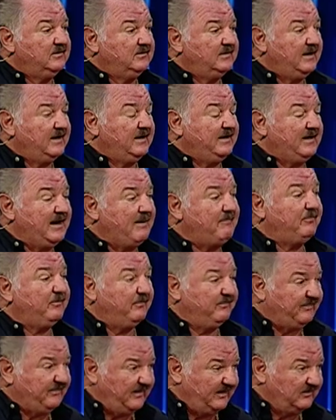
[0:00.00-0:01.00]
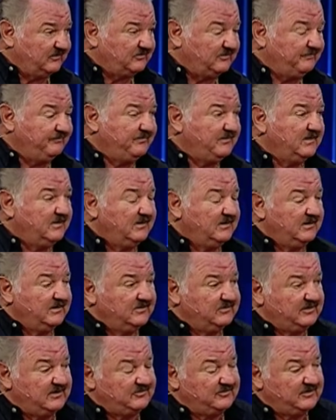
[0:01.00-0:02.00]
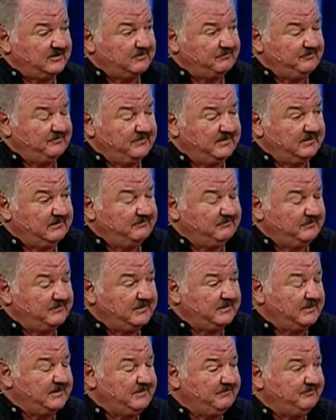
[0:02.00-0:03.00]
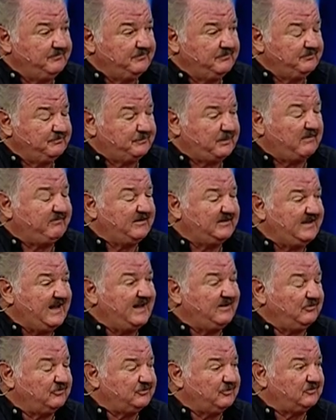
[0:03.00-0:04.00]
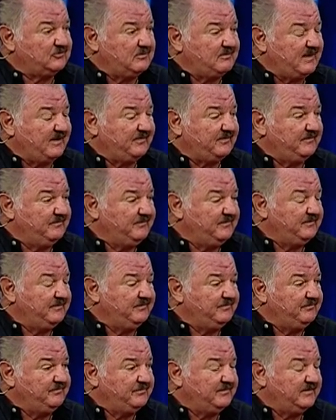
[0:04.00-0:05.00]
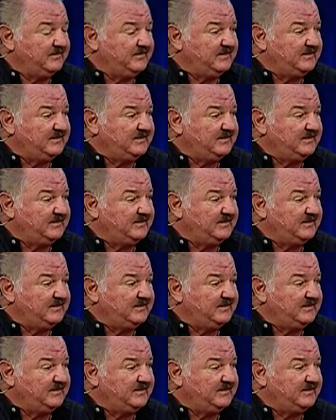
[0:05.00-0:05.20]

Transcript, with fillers: a number of things. says the, the, the prophet Daniel talked about the